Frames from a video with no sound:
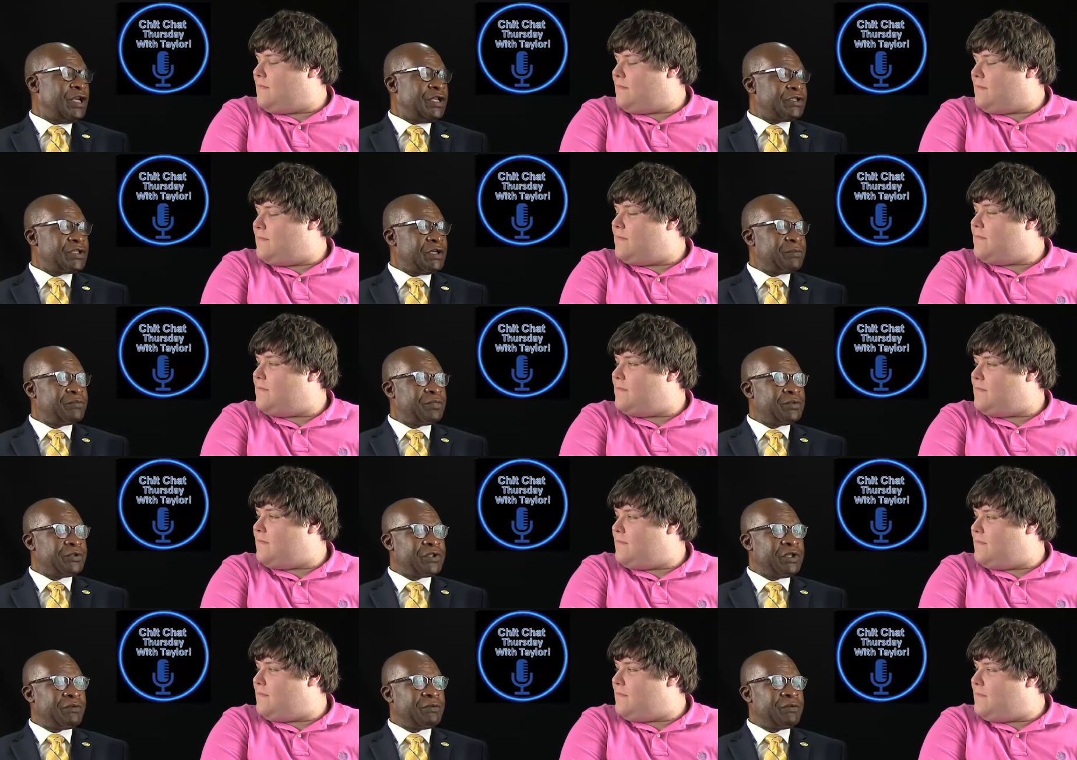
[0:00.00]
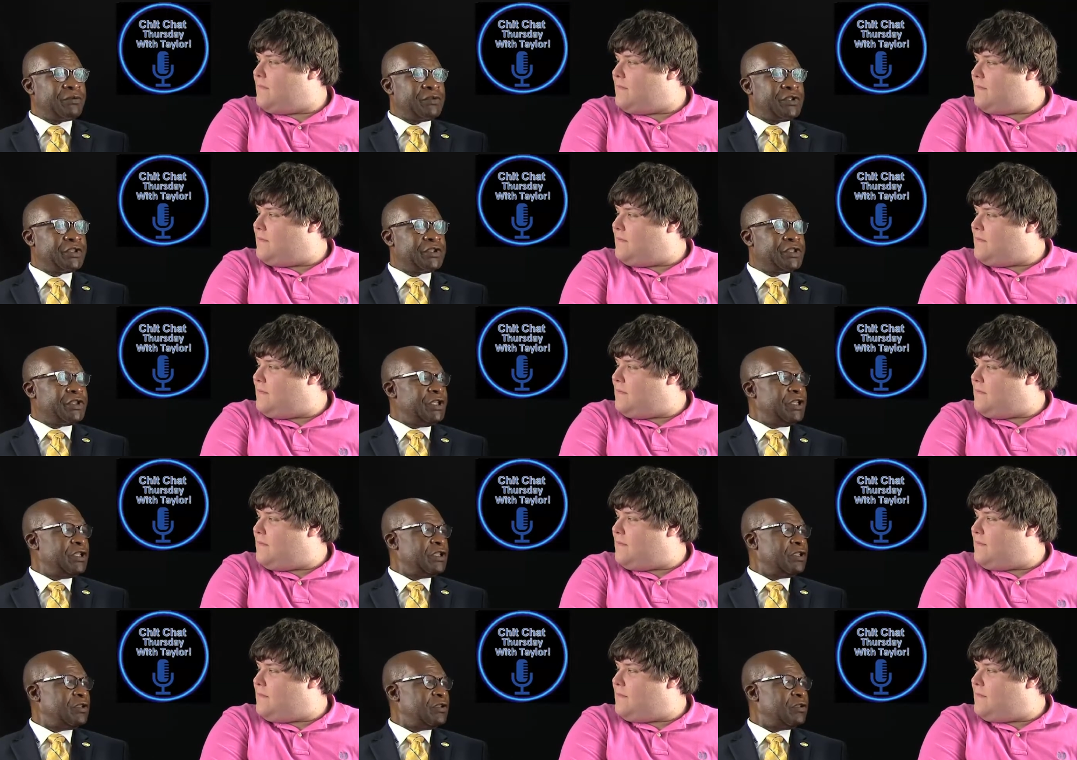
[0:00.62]
Speaker 1: Some some just
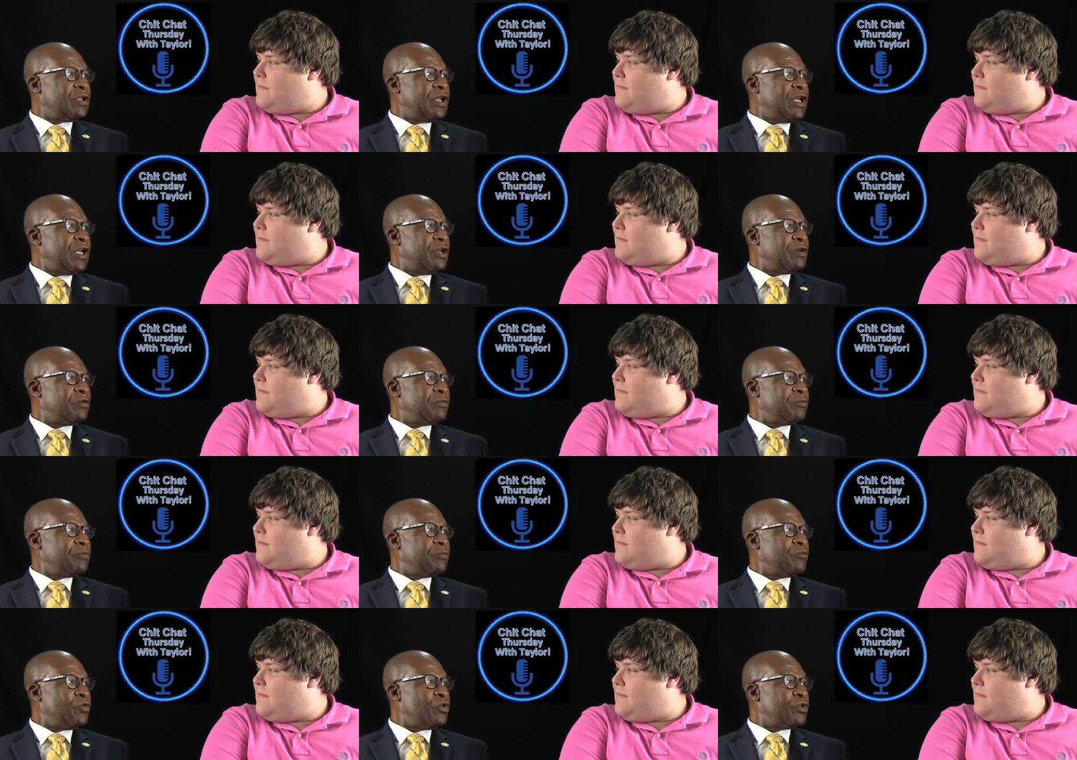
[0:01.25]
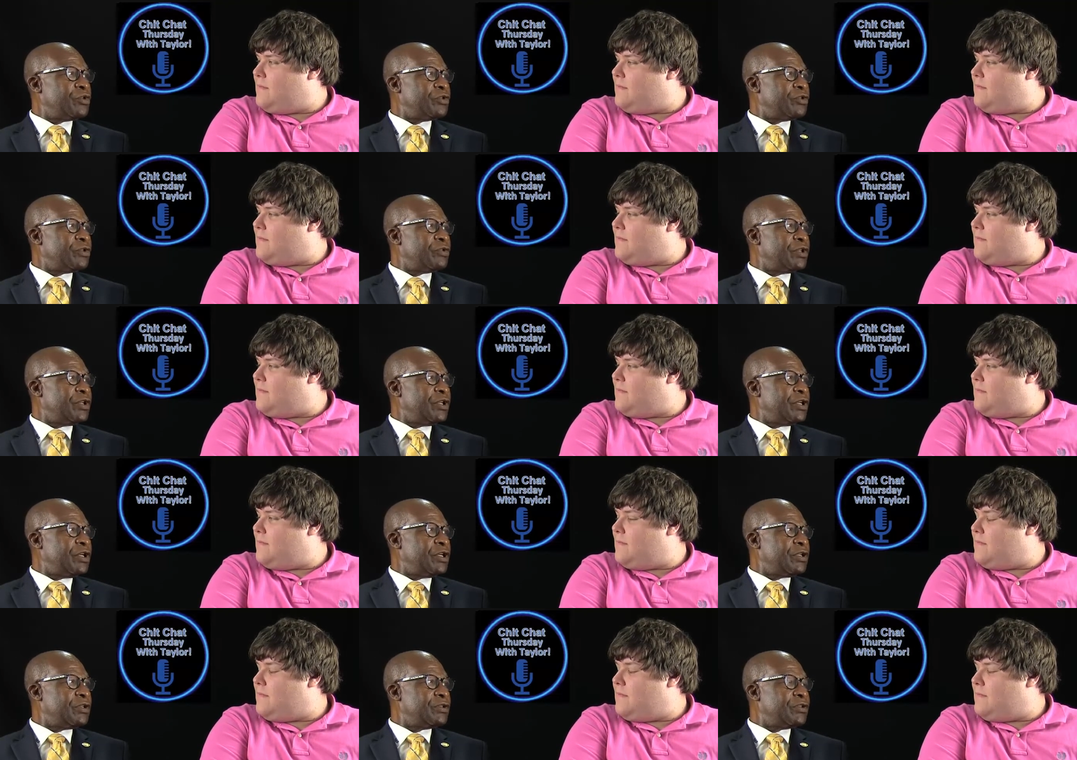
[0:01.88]
need a little help more so
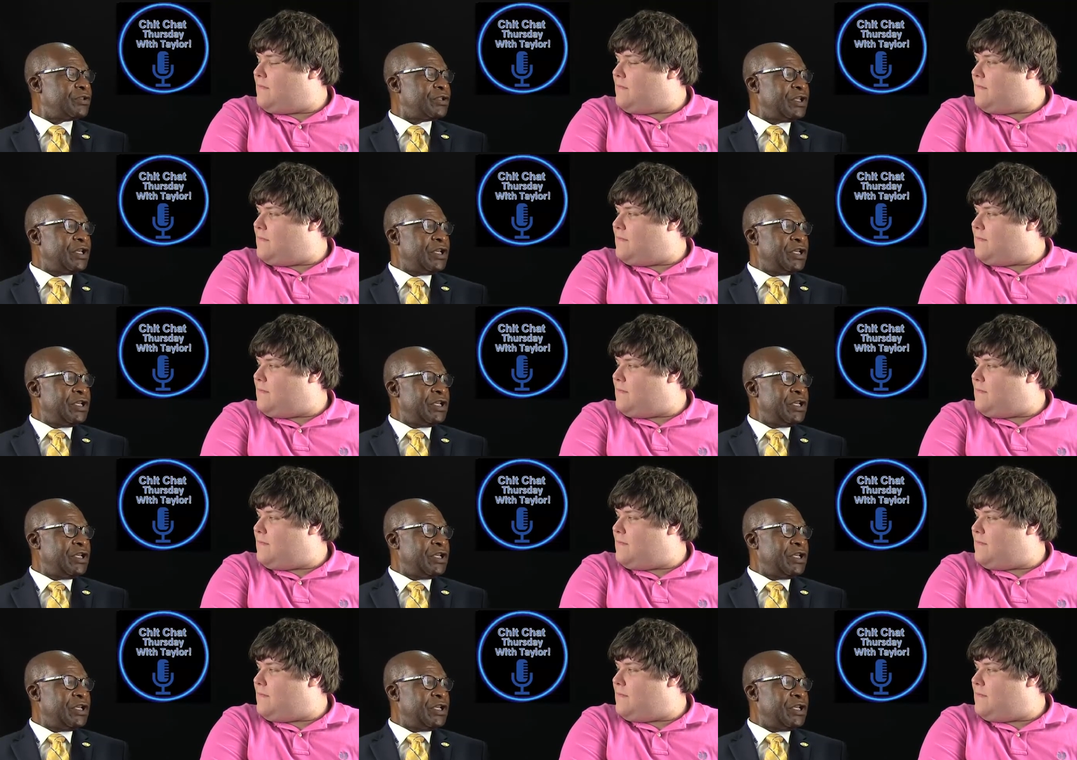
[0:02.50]
than others.